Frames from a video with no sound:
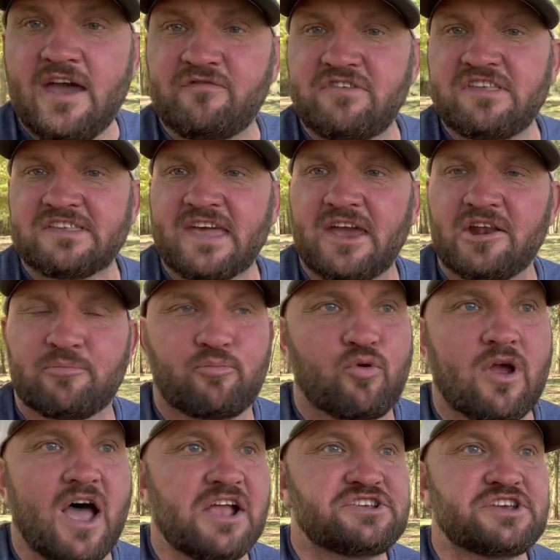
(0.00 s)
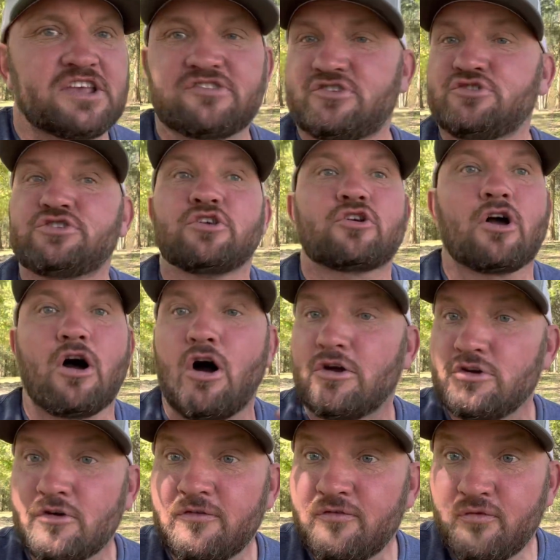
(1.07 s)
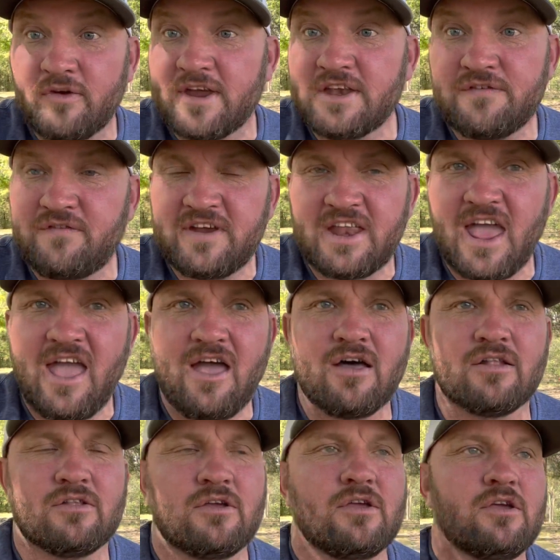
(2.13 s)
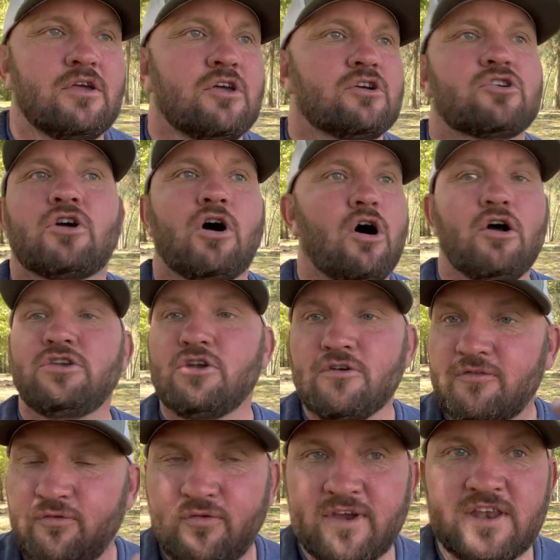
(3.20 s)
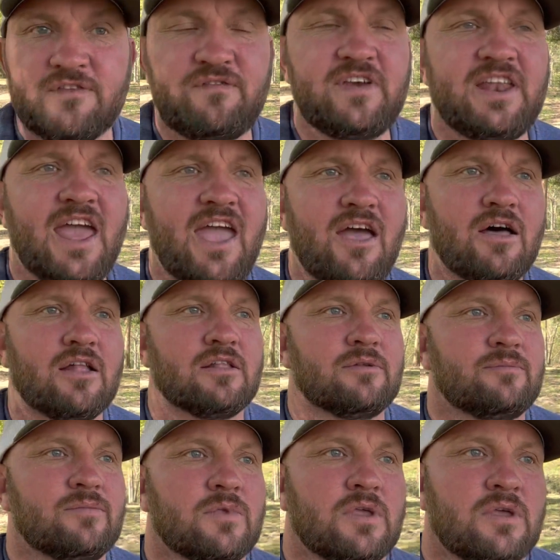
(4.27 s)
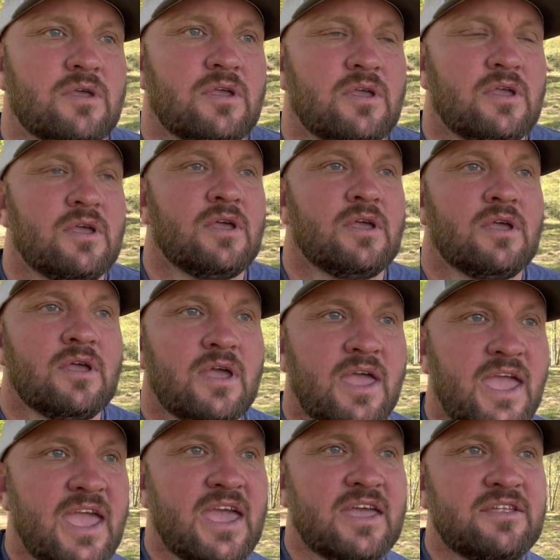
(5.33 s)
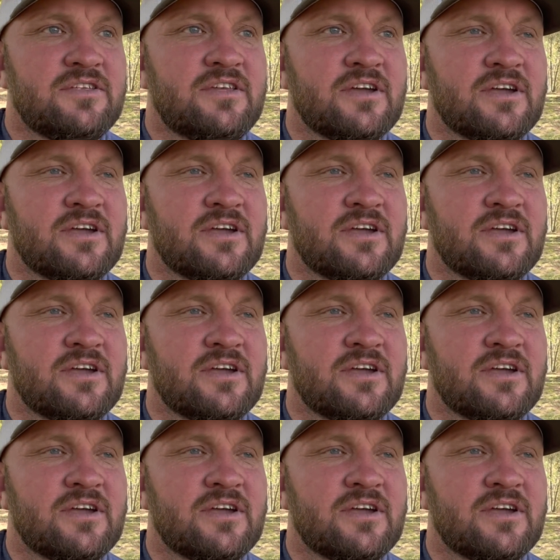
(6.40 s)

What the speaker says: these kind of projects, you should call your friend Fidel. Call your friend Fidel. And